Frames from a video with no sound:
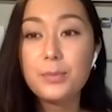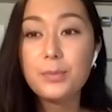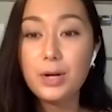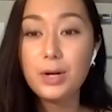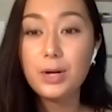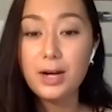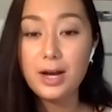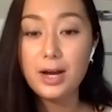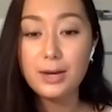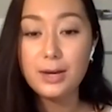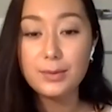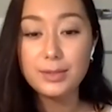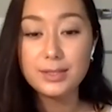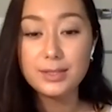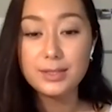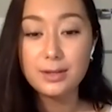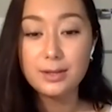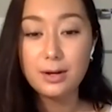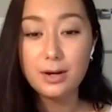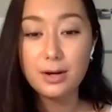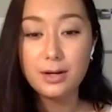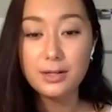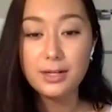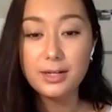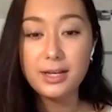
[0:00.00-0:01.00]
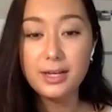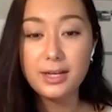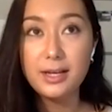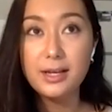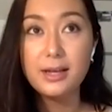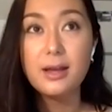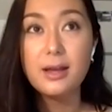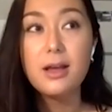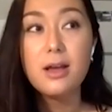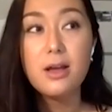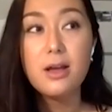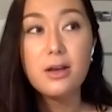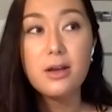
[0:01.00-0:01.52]
where I was on a
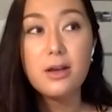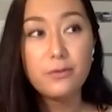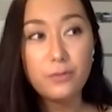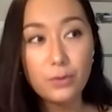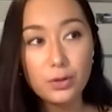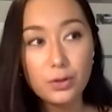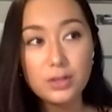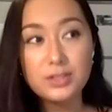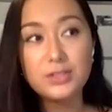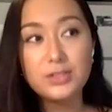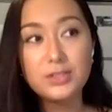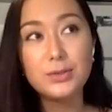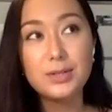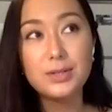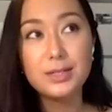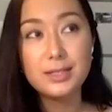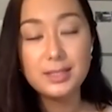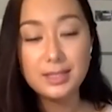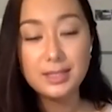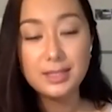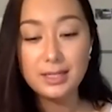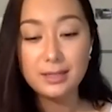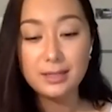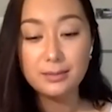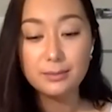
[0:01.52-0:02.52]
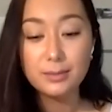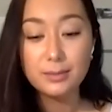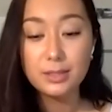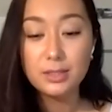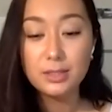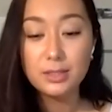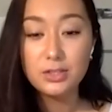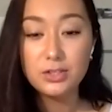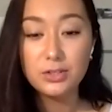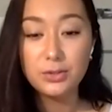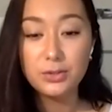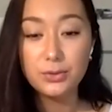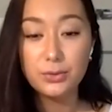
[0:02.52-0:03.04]
4-student team
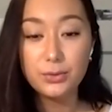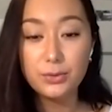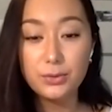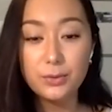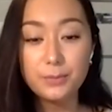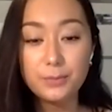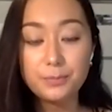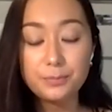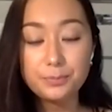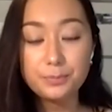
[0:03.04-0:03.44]
to